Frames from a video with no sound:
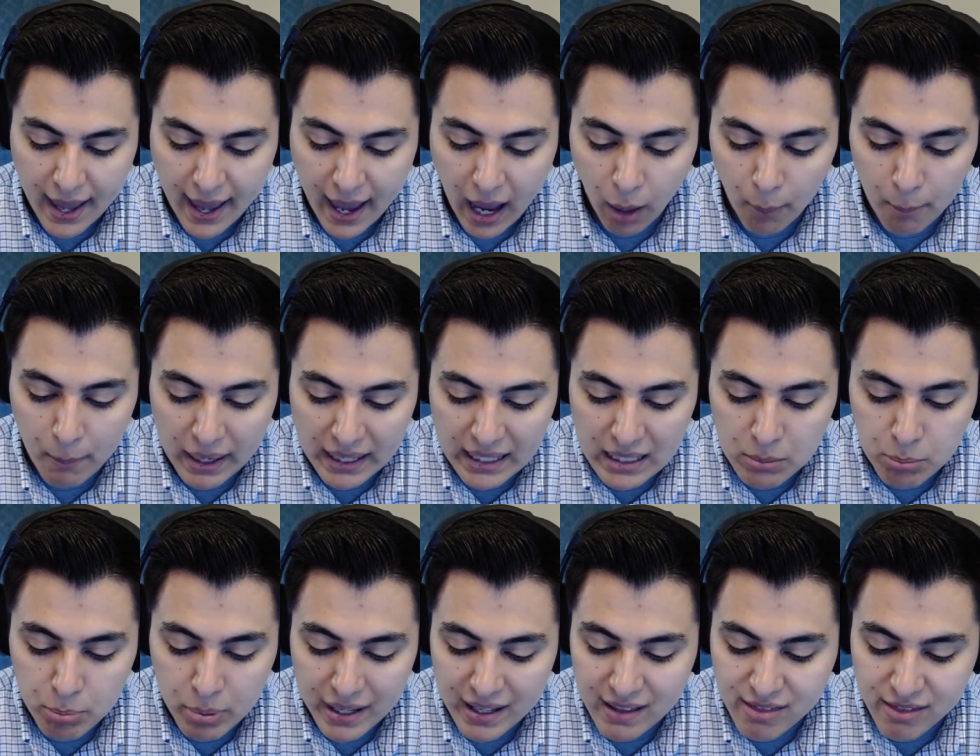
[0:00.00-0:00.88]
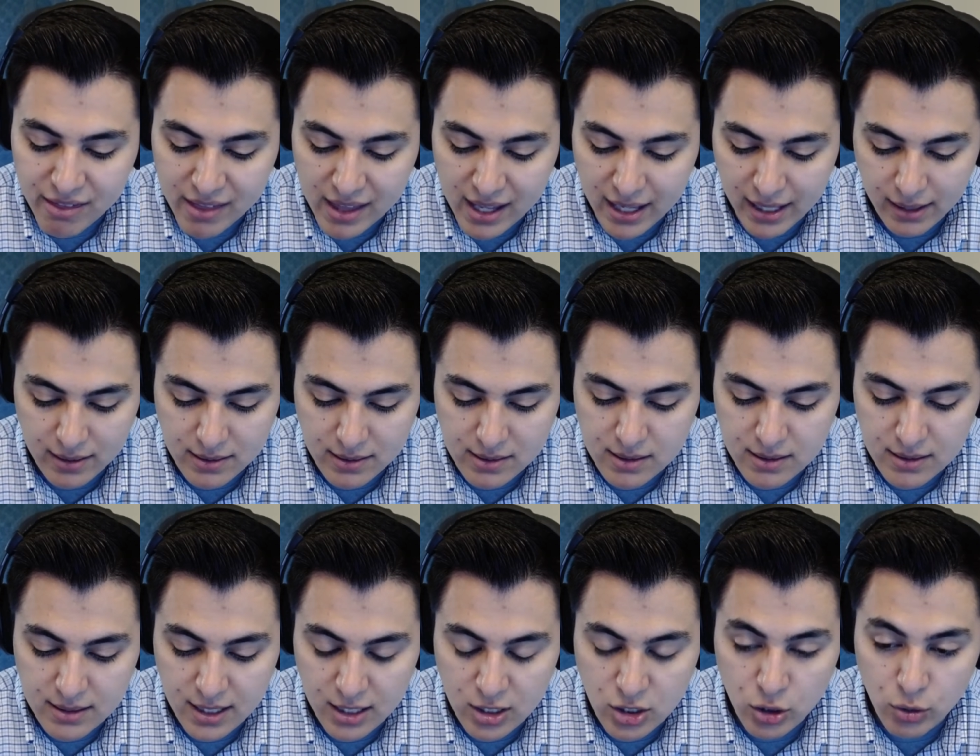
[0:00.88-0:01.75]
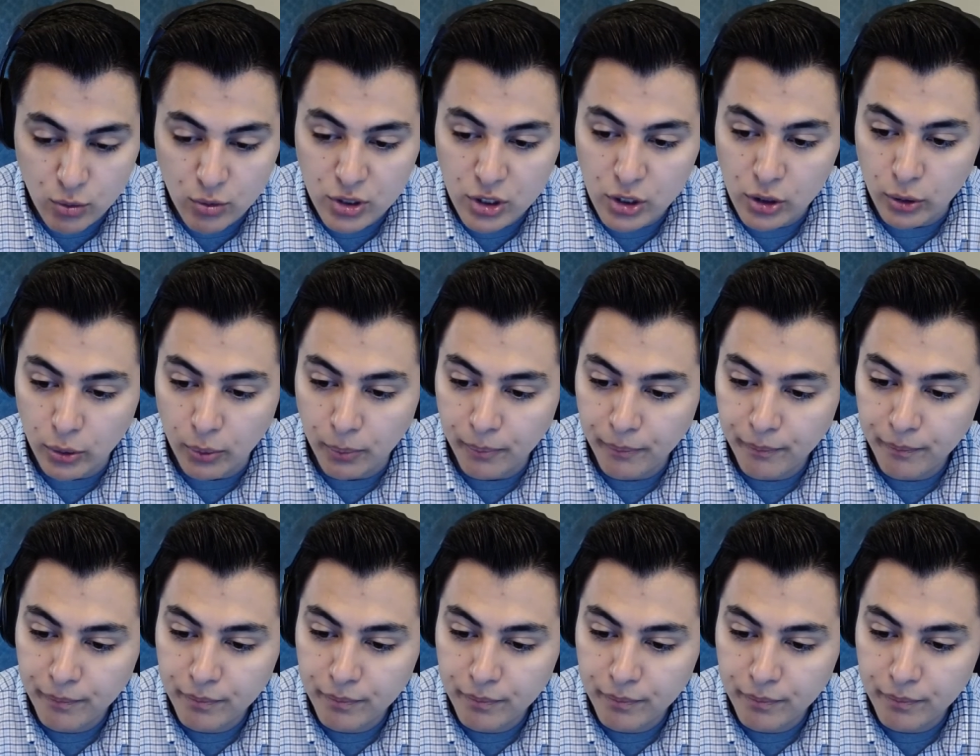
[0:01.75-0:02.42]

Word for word: How many big things did you do?